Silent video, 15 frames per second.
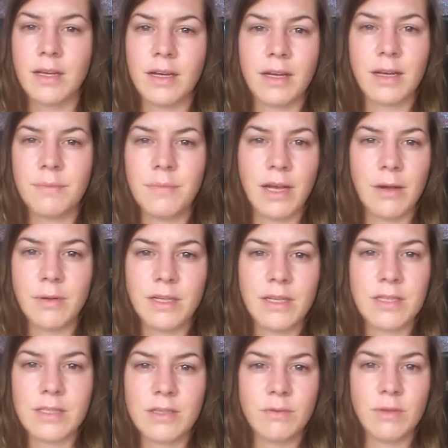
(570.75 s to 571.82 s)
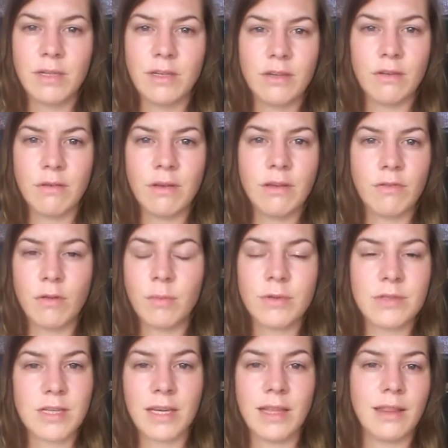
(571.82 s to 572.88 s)
Nowadays, you need a degree for
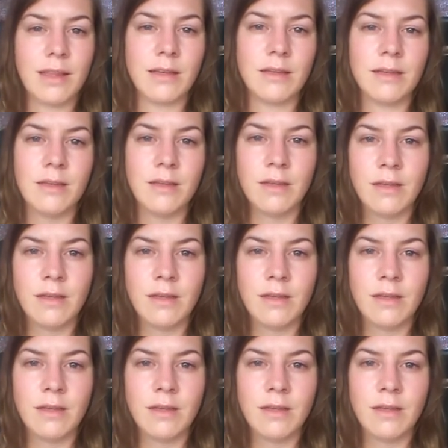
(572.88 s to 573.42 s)
almost anything.